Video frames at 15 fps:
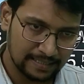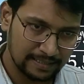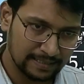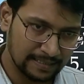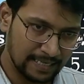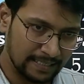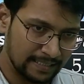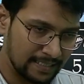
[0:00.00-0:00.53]

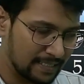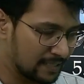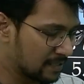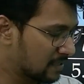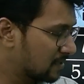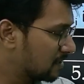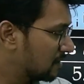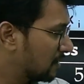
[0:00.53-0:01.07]
That
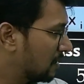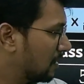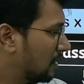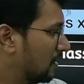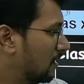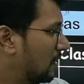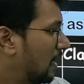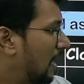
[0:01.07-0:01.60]
is
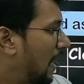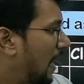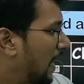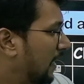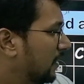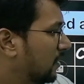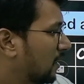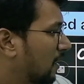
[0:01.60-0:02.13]

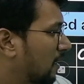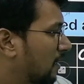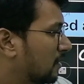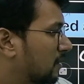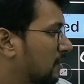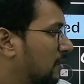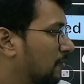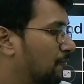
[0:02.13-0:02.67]
either the
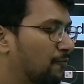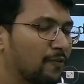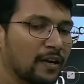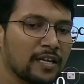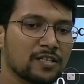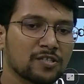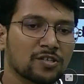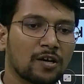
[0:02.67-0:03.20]

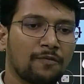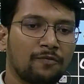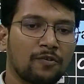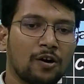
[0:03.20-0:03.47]
difference of